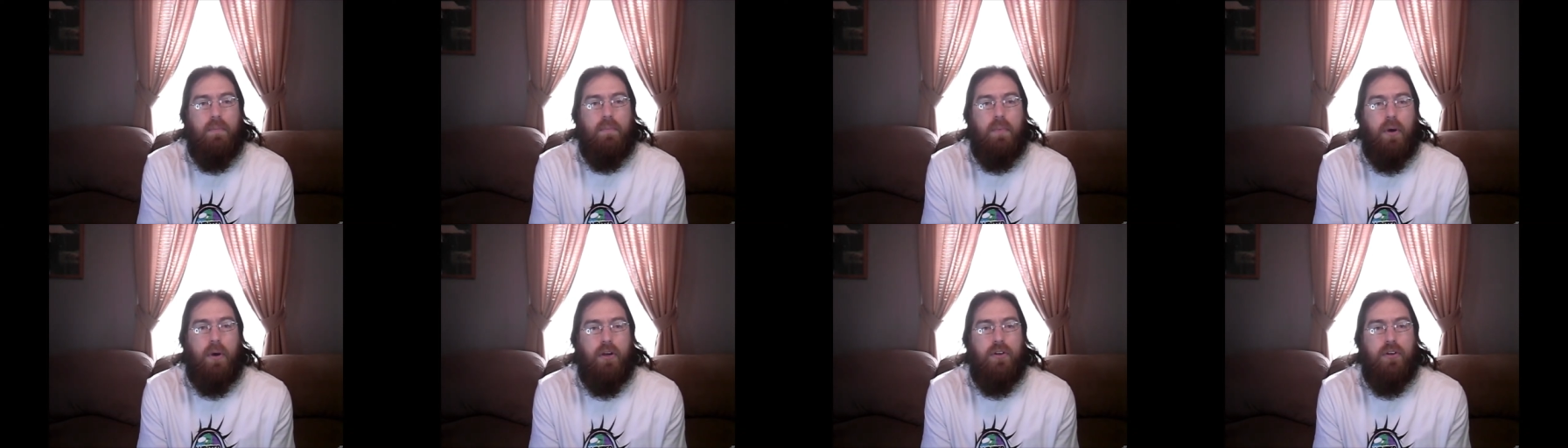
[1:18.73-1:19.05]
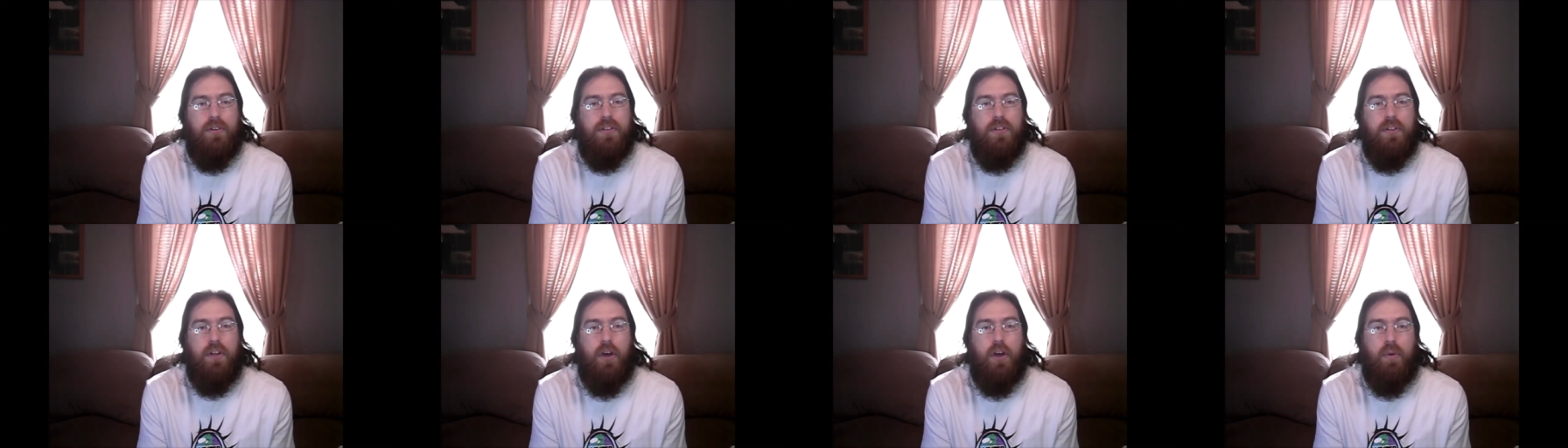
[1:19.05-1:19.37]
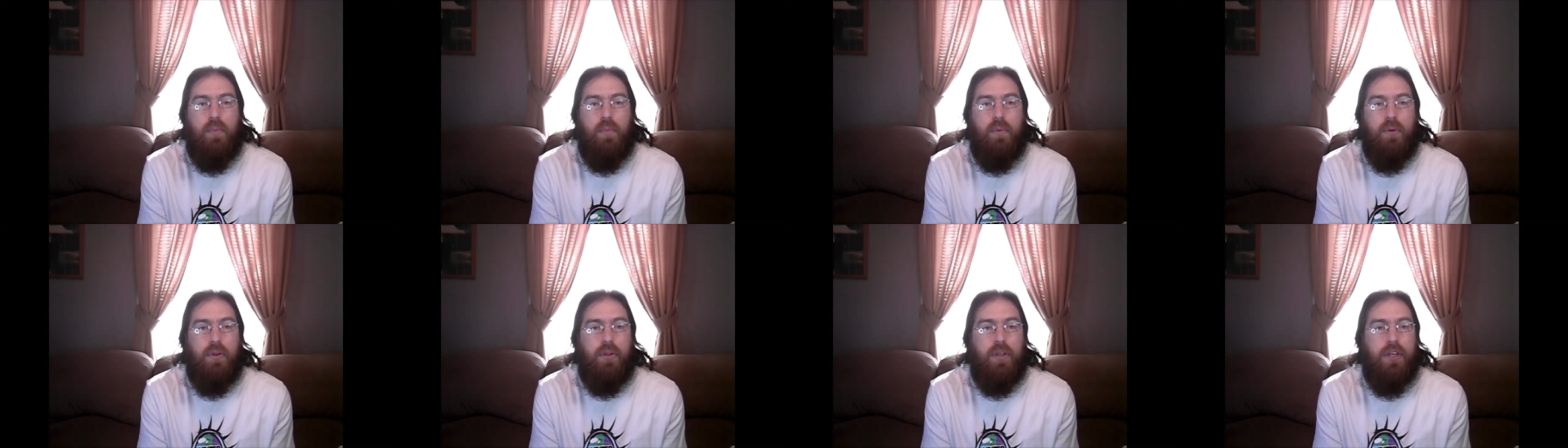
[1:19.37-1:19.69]
Barnes &
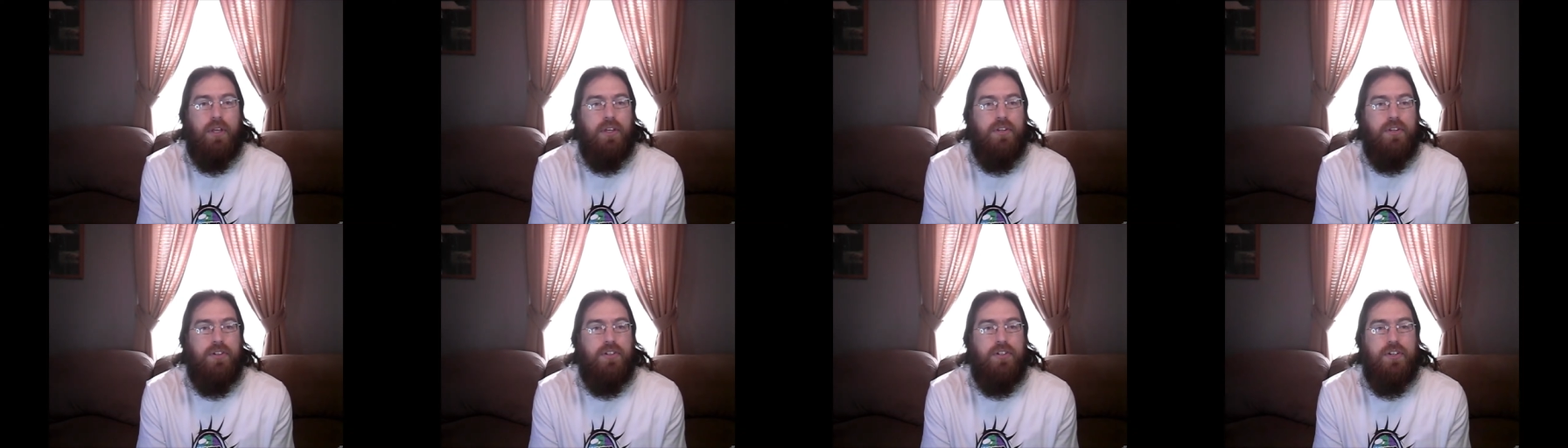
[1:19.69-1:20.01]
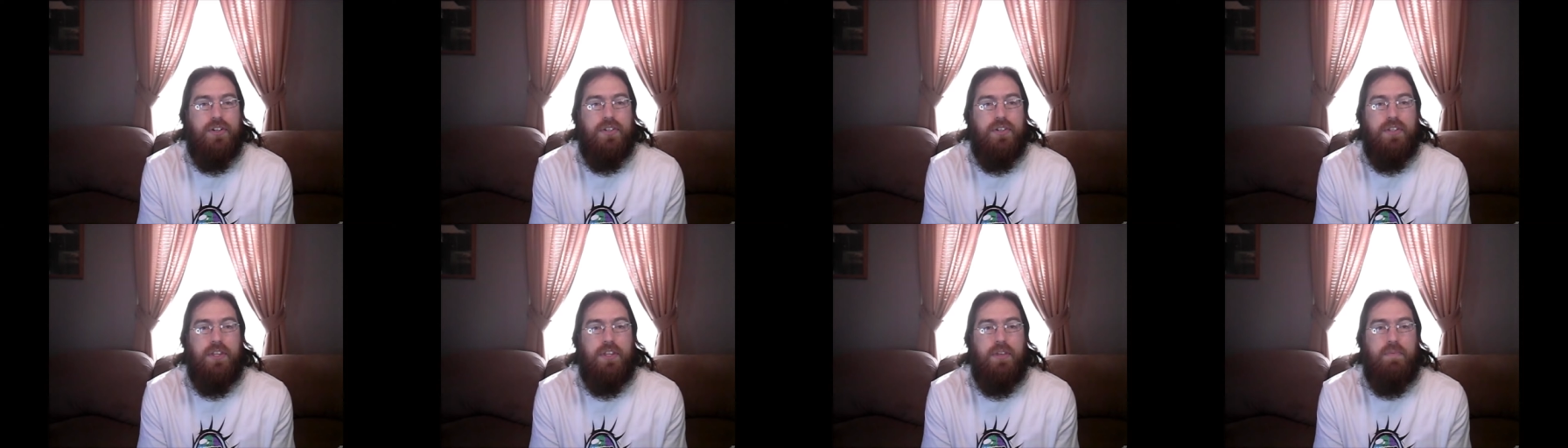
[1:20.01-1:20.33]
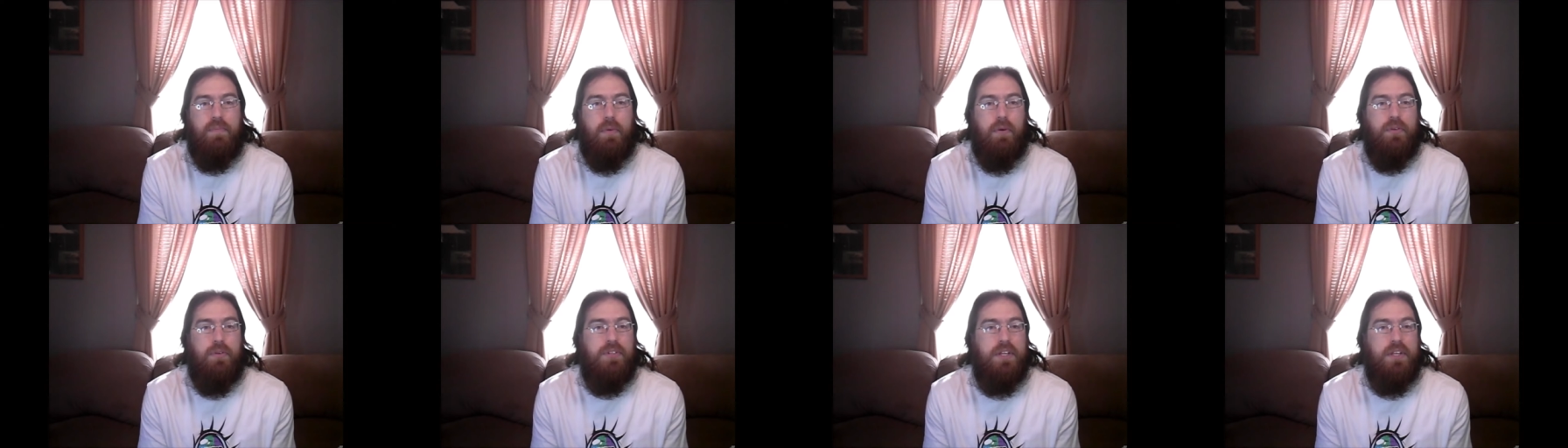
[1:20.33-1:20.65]
Noble is just the
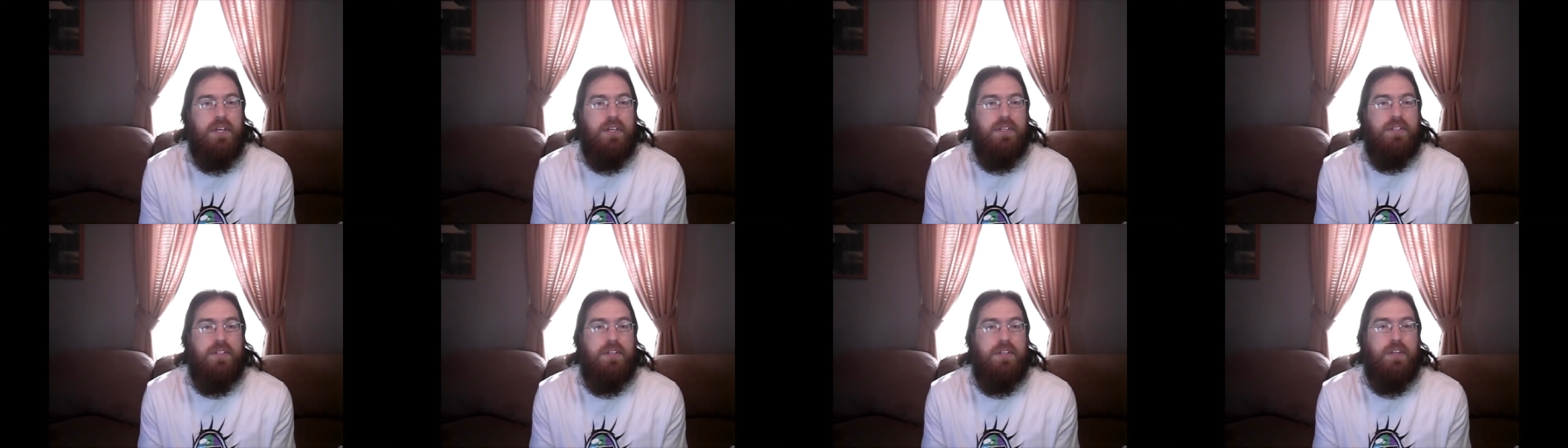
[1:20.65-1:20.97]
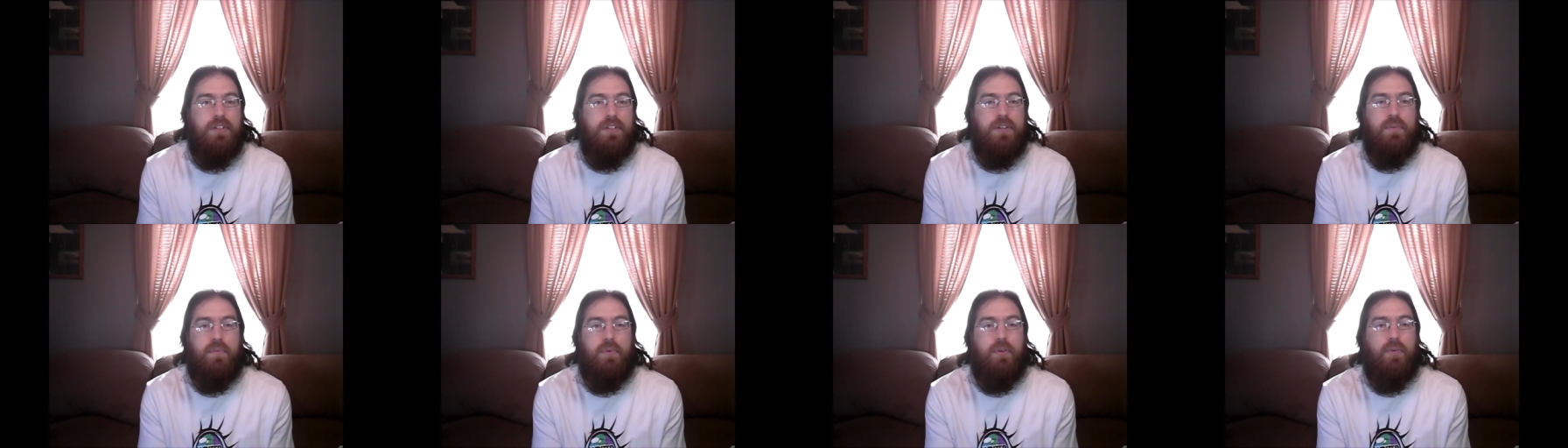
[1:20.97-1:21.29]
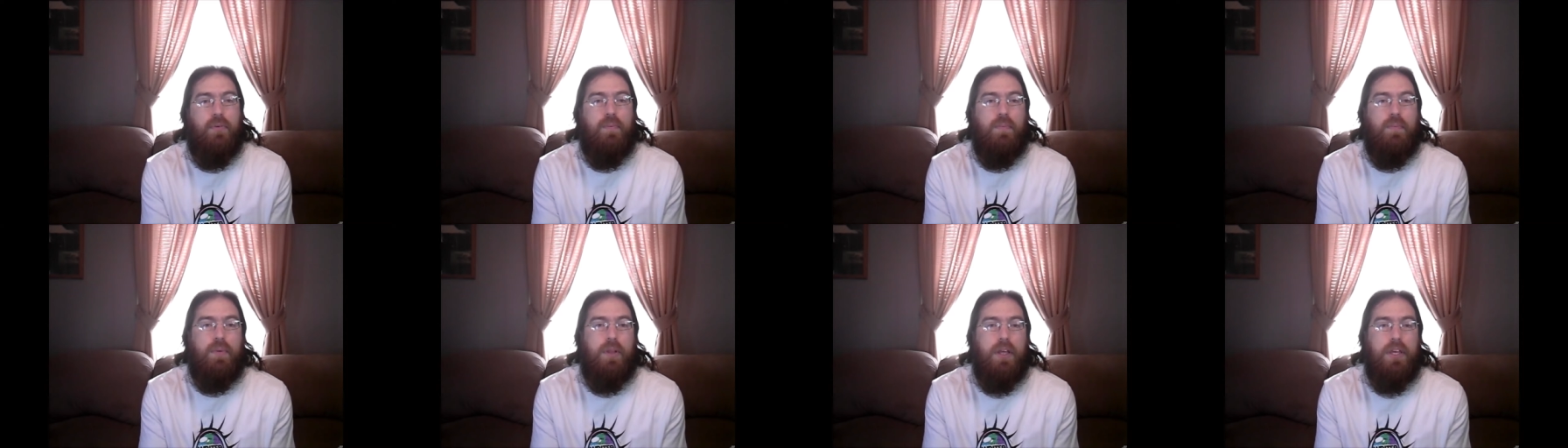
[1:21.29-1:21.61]
most
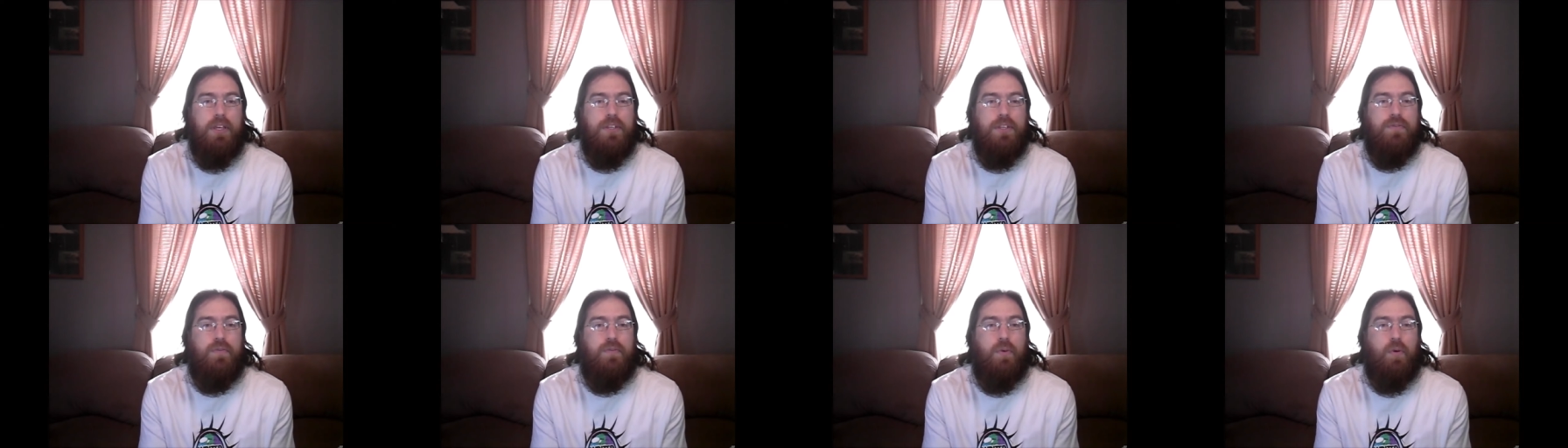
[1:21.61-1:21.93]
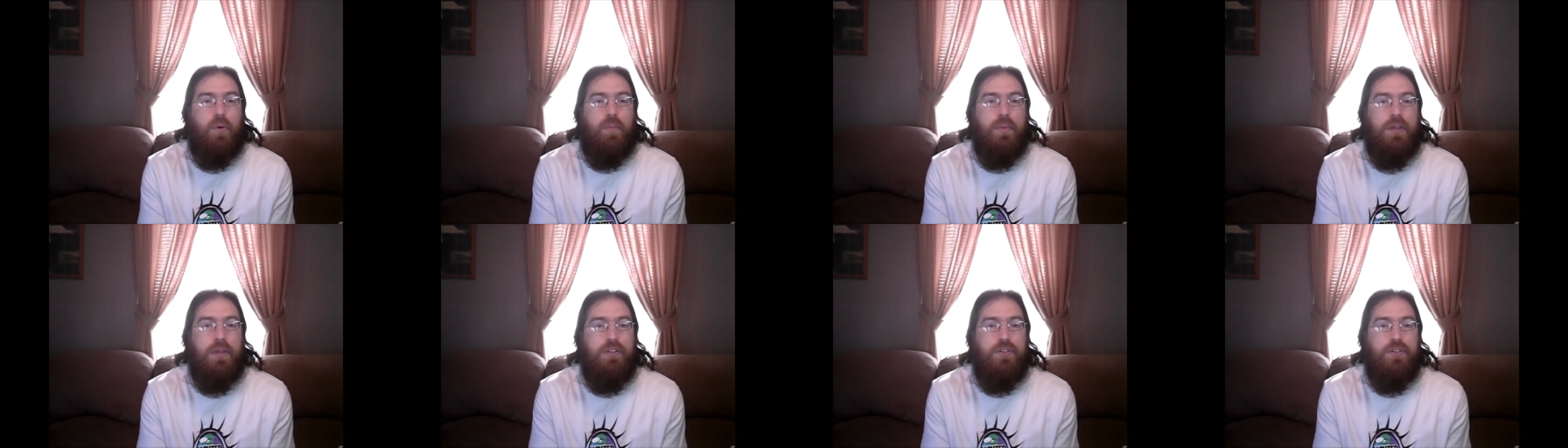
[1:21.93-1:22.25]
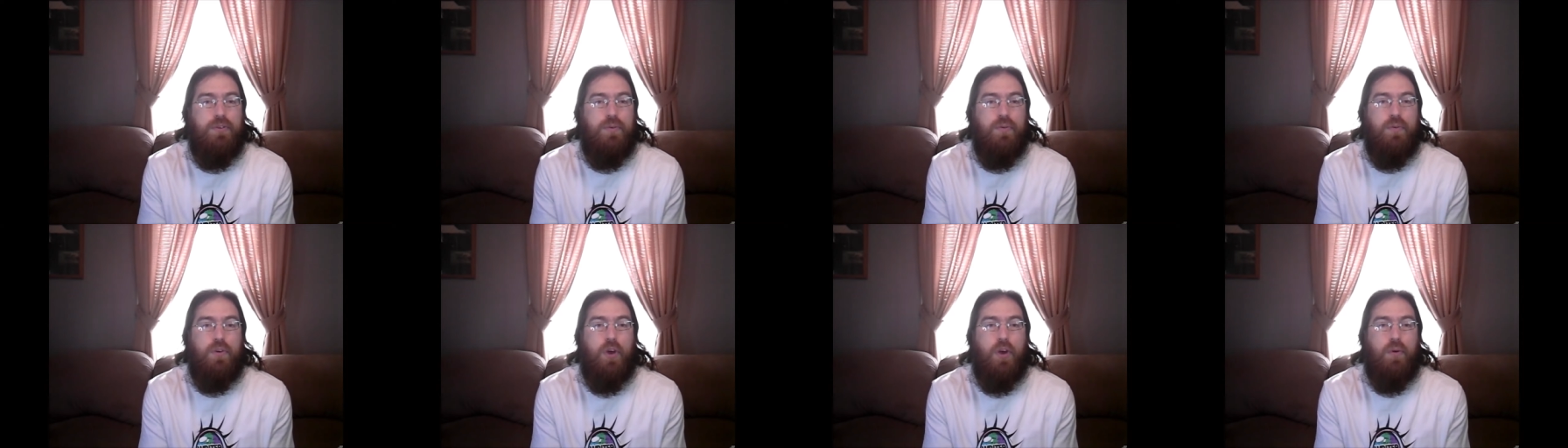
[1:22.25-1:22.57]
accessible place for me
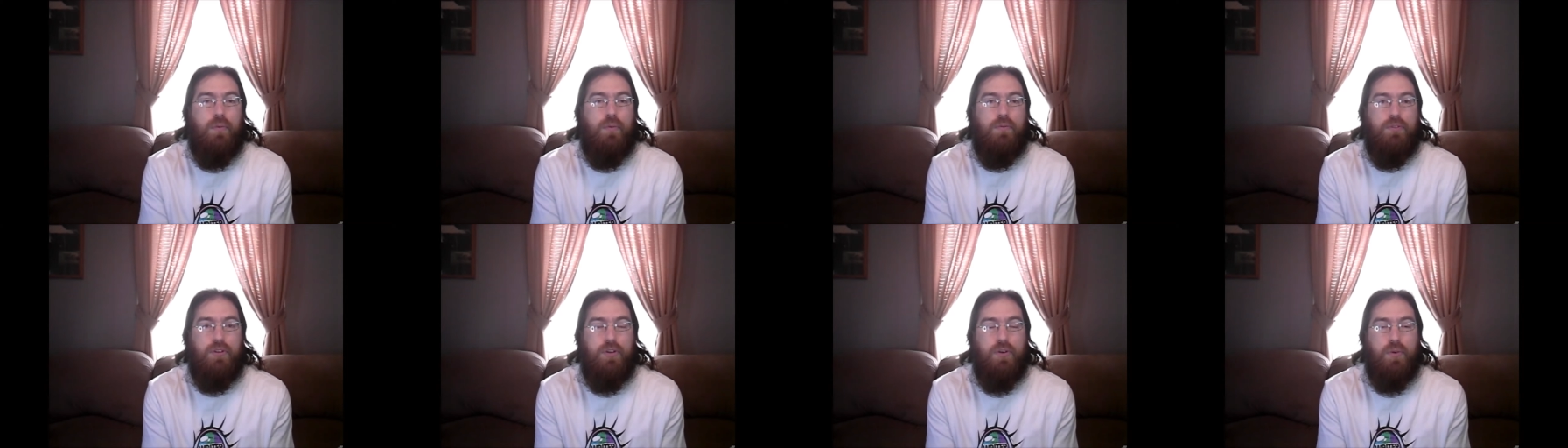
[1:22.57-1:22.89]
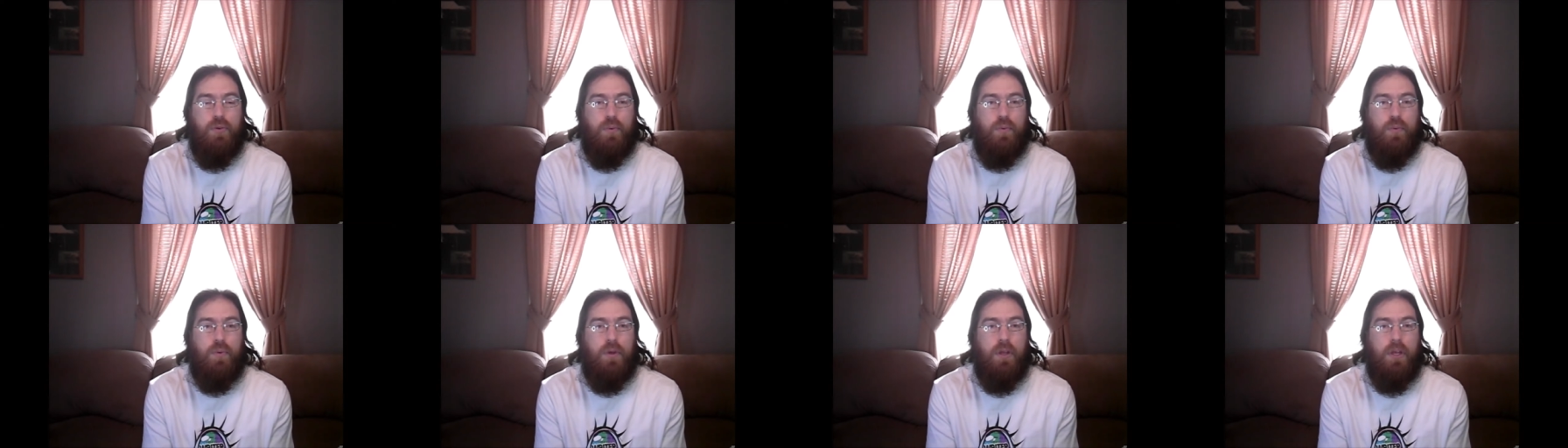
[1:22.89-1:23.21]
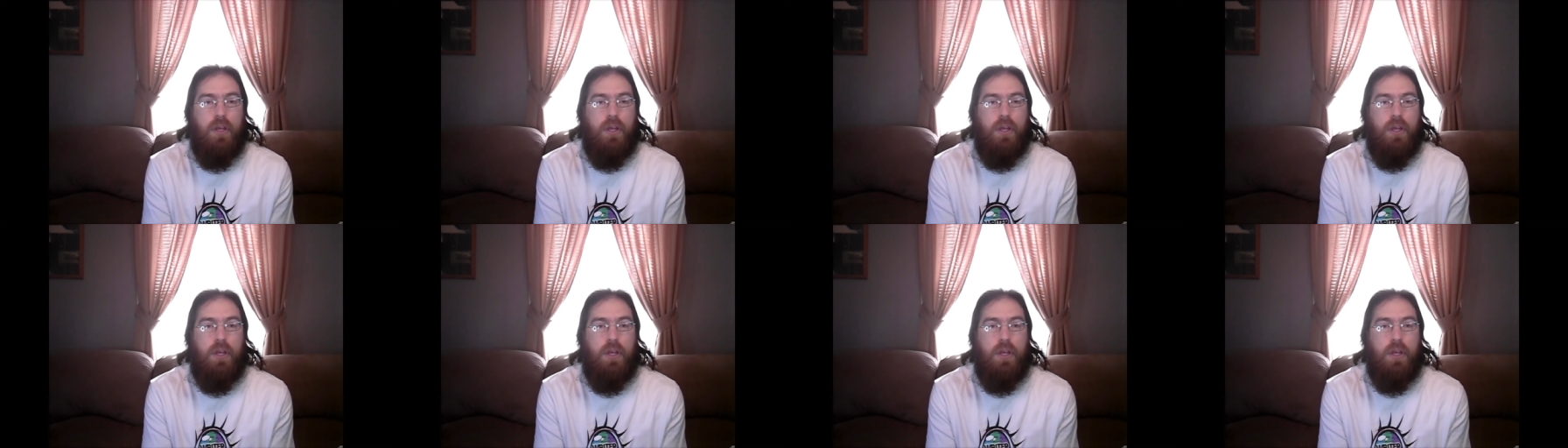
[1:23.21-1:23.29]
to go to.